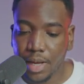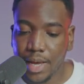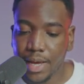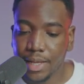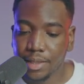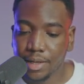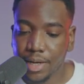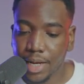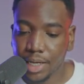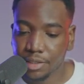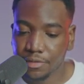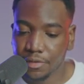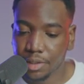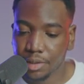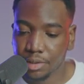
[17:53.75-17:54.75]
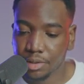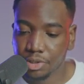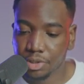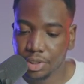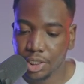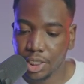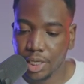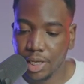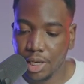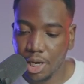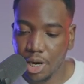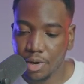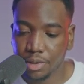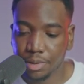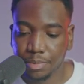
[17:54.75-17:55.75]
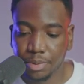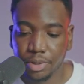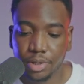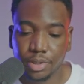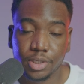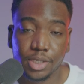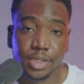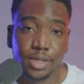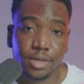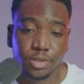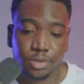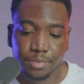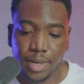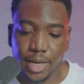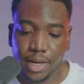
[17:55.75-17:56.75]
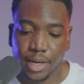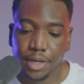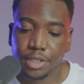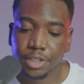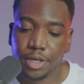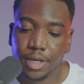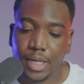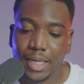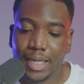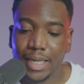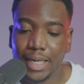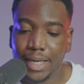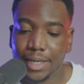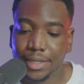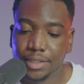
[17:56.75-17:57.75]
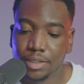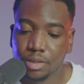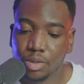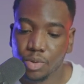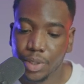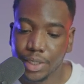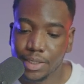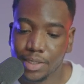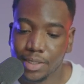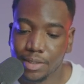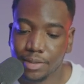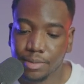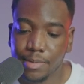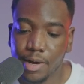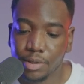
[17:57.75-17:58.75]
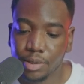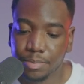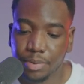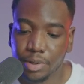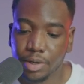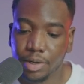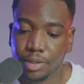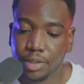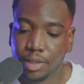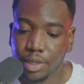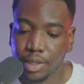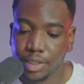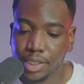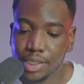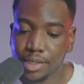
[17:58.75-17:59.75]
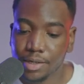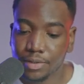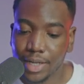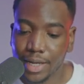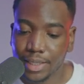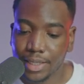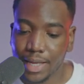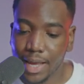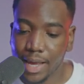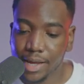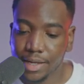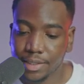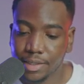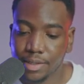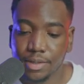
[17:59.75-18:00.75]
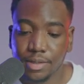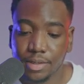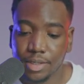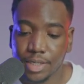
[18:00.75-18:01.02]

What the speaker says: And the next field you see on the product details page is quick details about the product. Details like the ASIN, the